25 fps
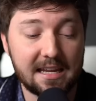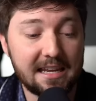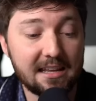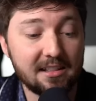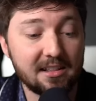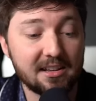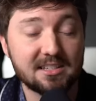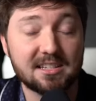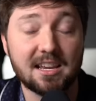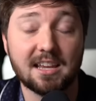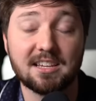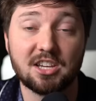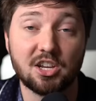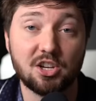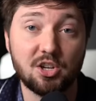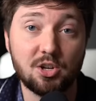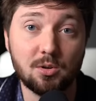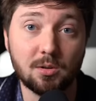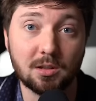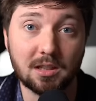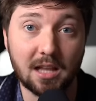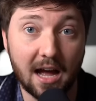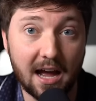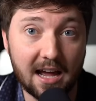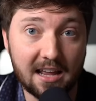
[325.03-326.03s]
Helix has a
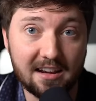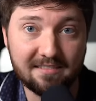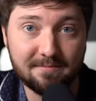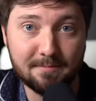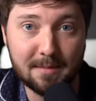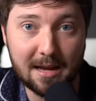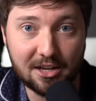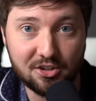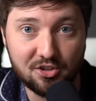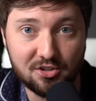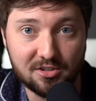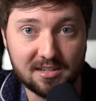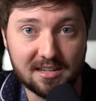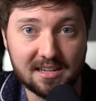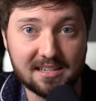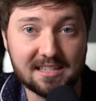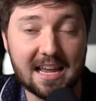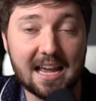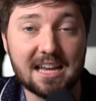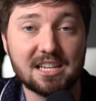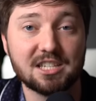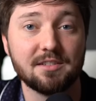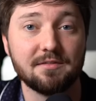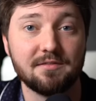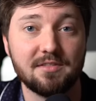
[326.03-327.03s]
new line of mattresses
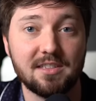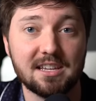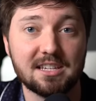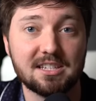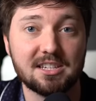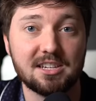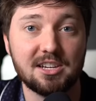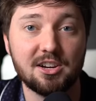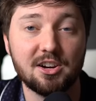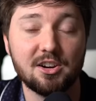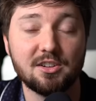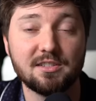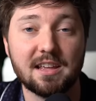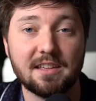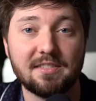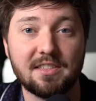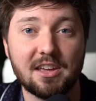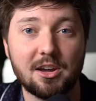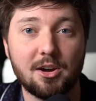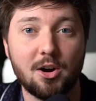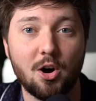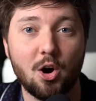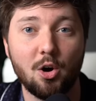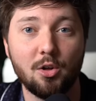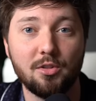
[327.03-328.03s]
as of this year that
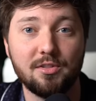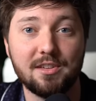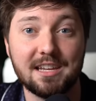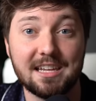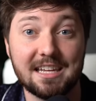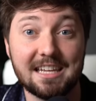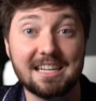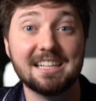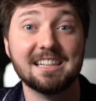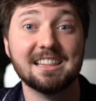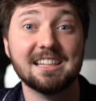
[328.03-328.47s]
they call the